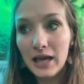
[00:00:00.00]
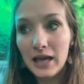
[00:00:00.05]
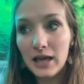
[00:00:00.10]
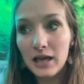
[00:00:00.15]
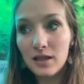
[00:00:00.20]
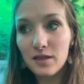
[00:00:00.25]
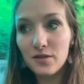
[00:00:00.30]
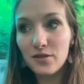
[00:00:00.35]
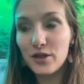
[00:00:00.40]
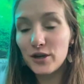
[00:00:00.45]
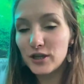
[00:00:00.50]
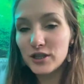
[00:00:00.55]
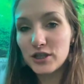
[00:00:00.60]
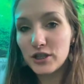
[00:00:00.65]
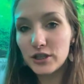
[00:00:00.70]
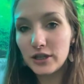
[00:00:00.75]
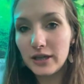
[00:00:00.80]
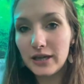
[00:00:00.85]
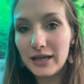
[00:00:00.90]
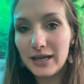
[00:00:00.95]
There
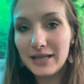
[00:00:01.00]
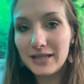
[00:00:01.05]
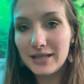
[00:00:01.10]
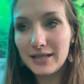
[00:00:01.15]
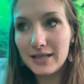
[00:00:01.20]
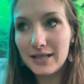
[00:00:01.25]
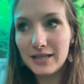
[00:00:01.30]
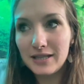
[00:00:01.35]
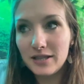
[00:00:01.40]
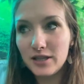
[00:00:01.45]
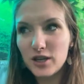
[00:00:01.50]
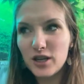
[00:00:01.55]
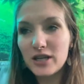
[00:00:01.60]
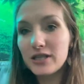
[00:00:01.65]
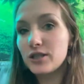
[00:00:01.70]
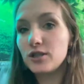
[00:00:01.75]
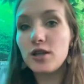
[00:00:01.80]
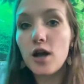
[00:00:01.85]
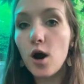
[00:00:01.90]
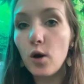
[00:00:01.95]

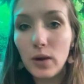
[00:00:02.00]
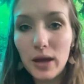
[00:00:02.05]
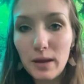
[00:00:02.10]
is no in